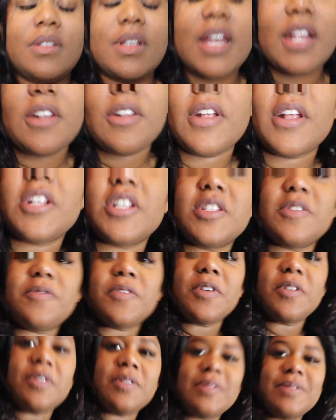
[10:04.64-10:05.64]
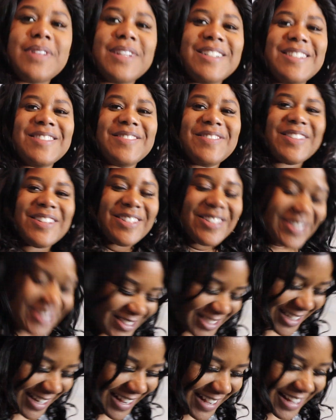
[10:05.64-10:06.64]
I don't know, I just felt I just felt a little
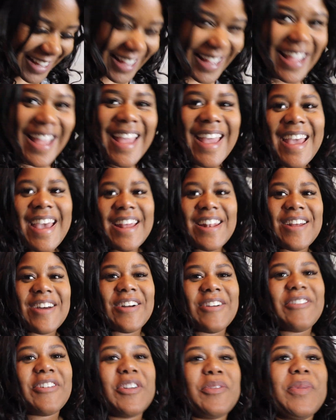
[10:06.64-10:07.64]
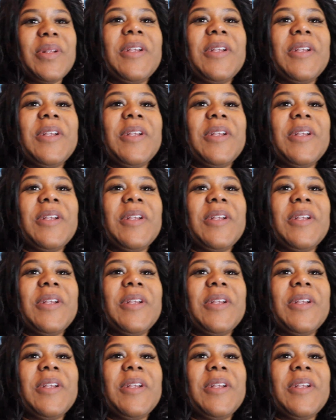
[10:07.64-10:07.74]
shy and awkward.